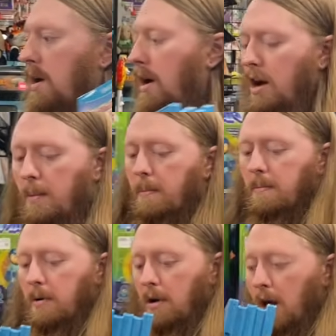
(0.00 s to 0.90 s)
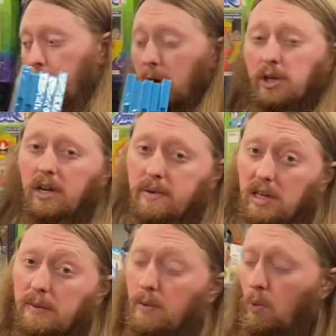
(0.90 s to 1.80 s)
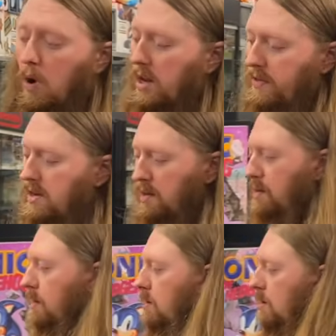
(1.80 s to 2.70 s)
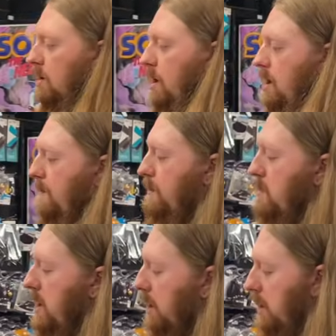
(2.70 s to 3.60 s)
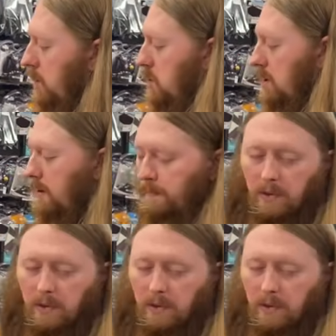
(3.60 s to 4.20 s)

Um, I'm actually going to be keeping one of these uh, for my collection.